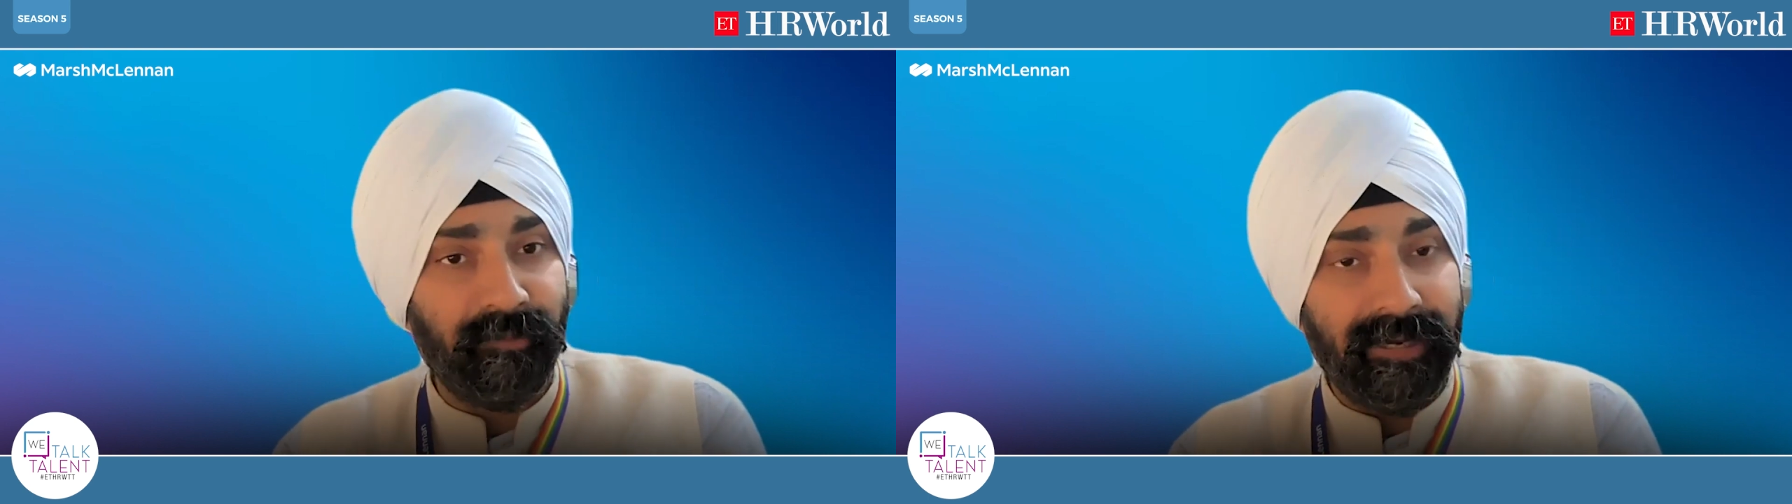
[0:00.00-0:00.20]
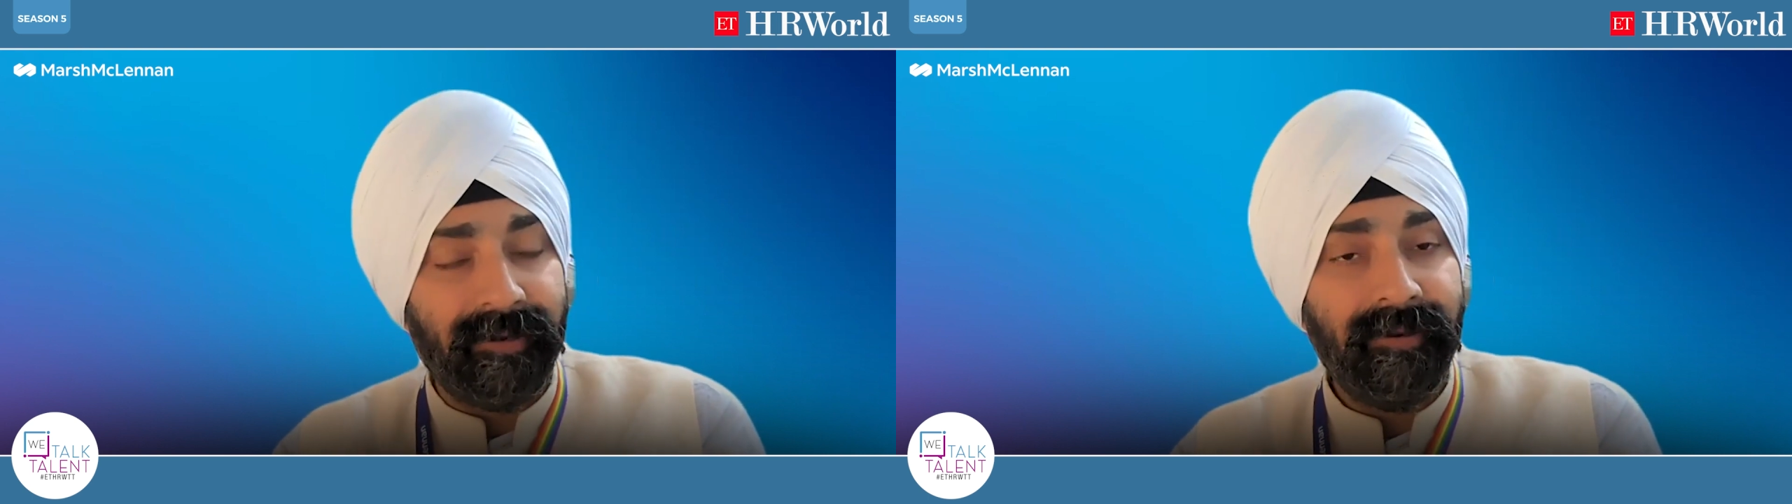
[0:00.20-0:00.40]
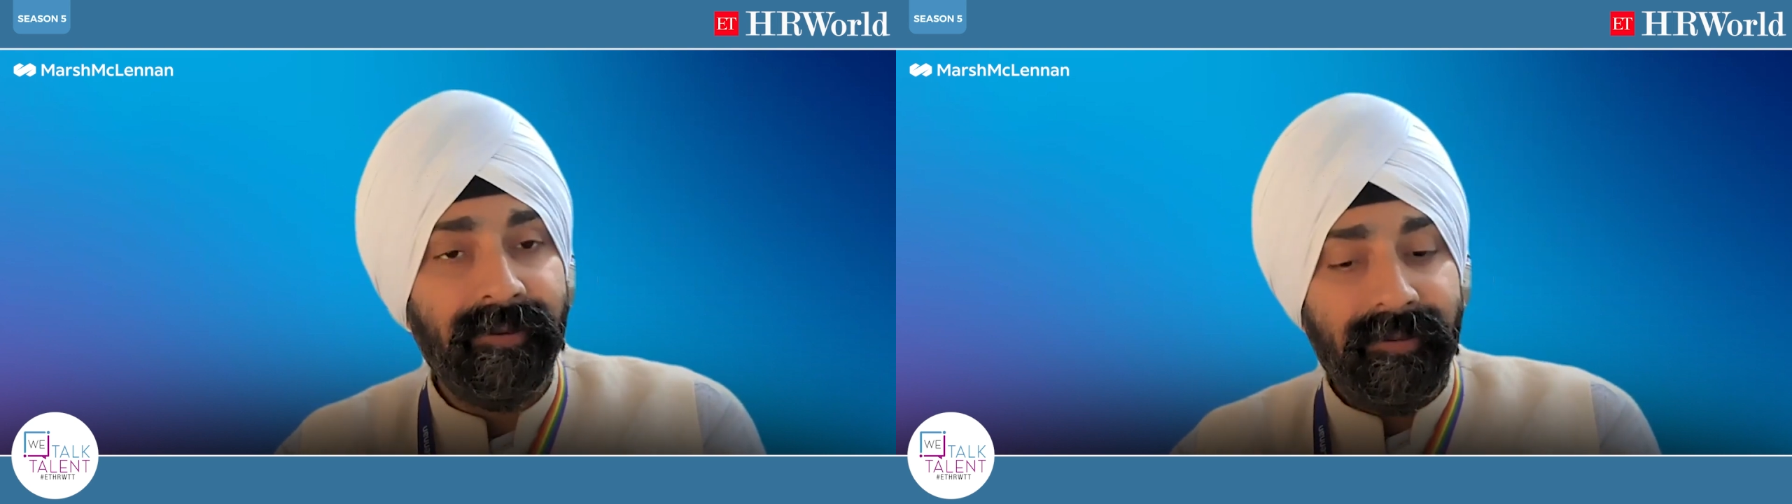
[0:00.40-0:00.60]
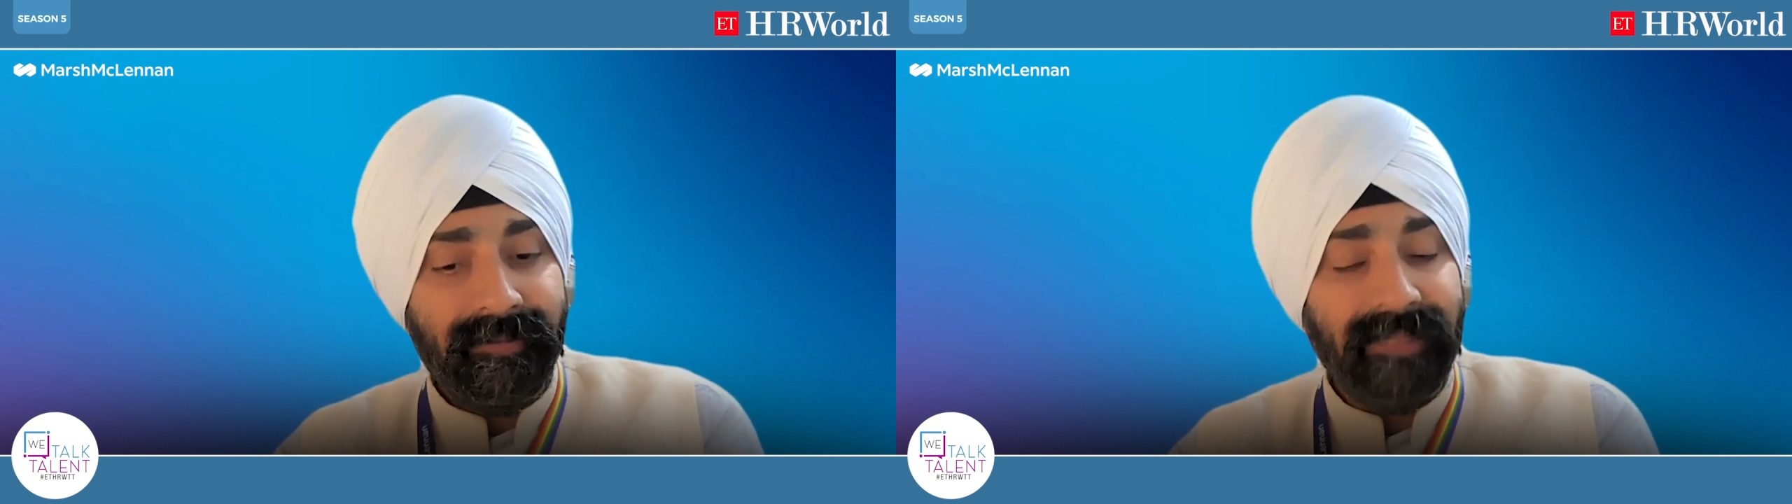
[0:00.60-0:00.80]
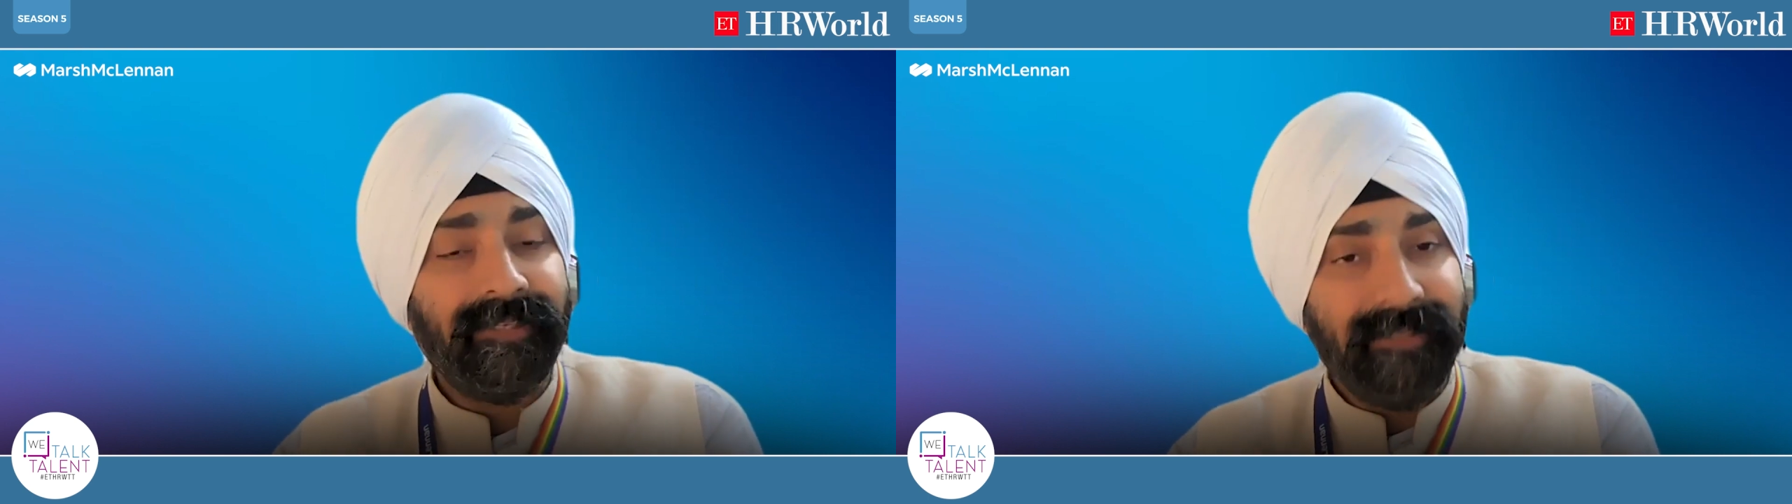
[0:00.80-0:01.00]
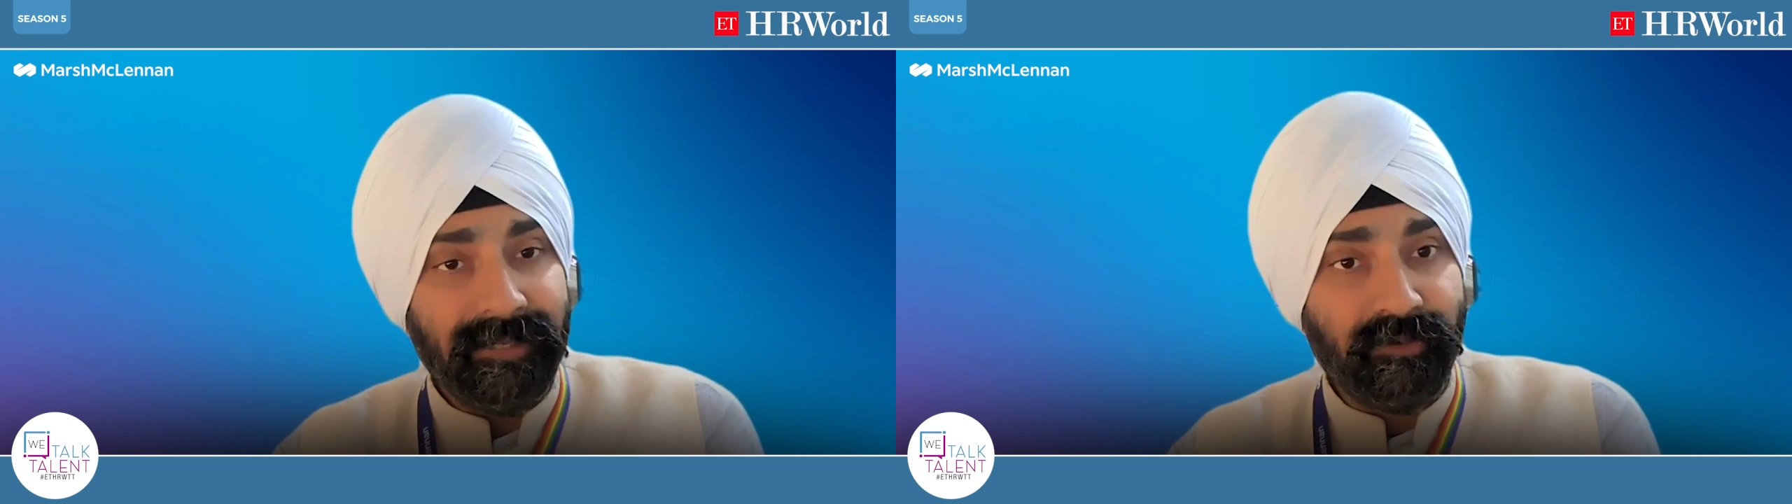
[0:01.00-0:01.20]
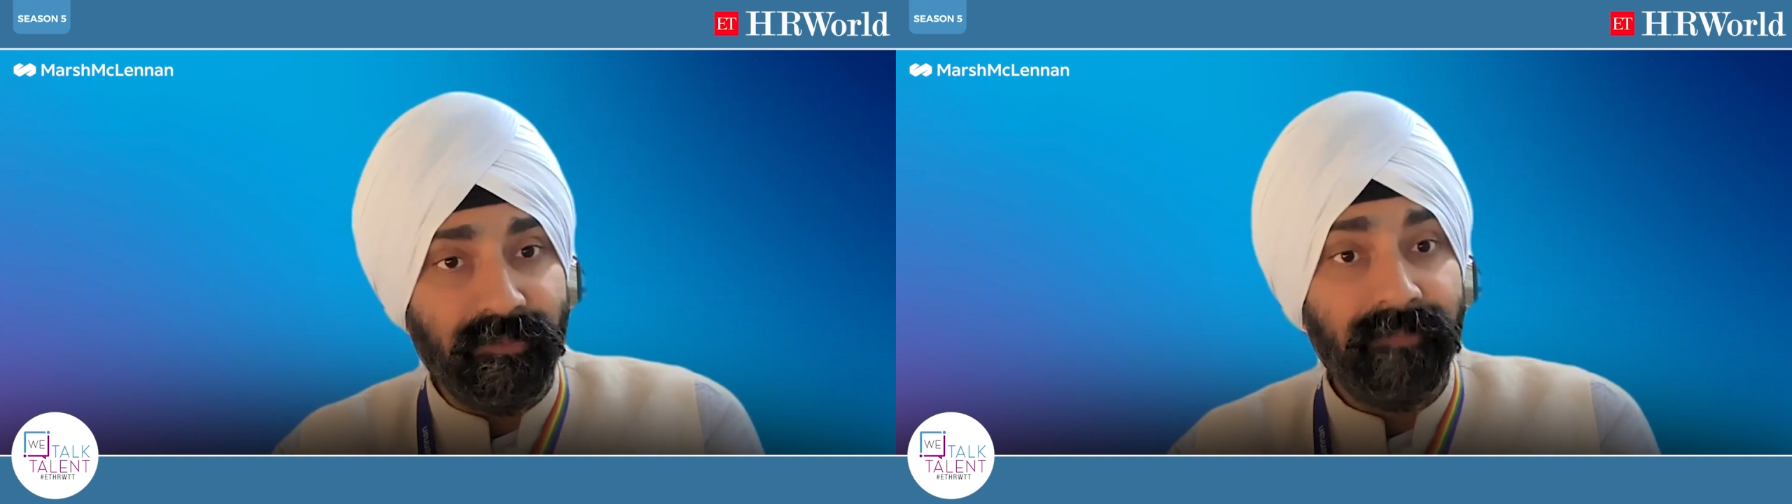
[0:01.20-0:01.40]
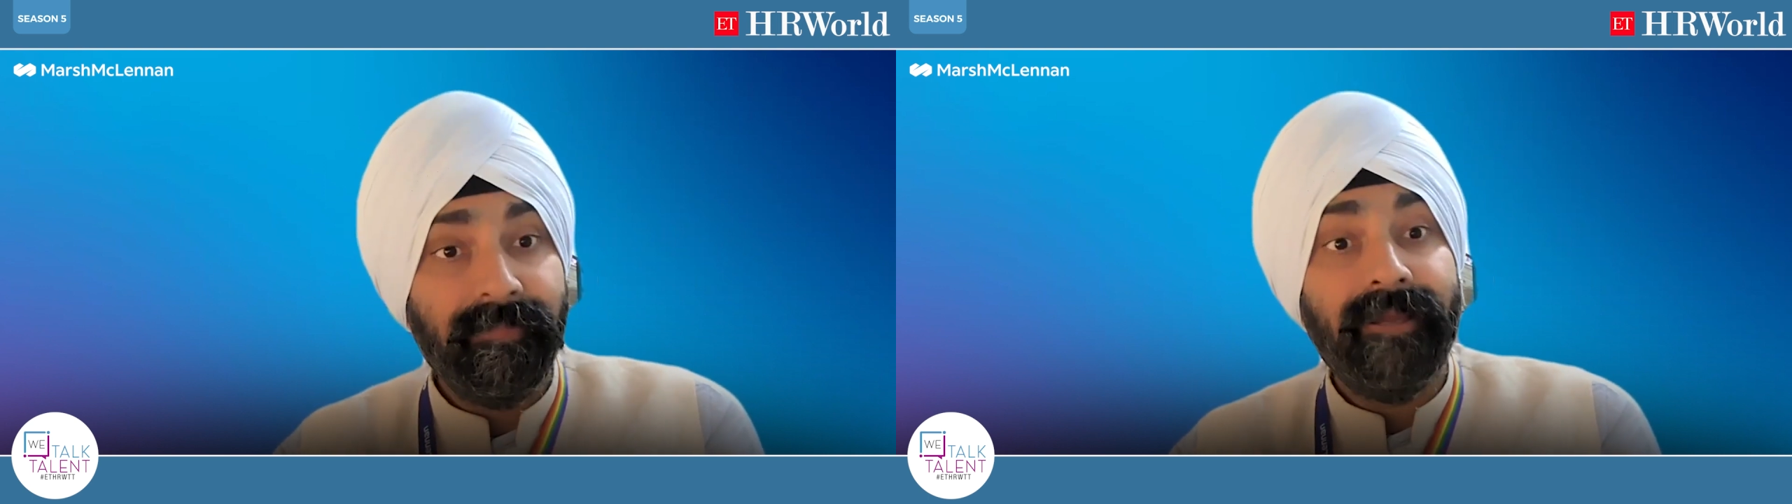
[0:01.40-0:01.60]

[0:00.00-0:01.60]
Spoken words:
that. That's two.